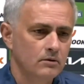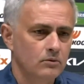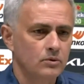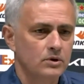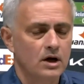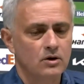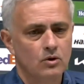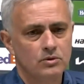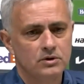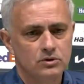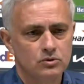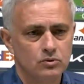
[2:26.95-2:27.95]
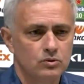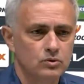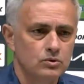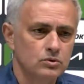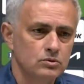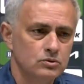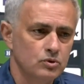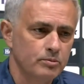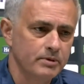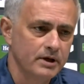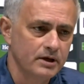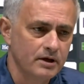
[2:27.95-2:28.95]
we are going to to
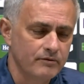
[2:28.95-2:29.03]
play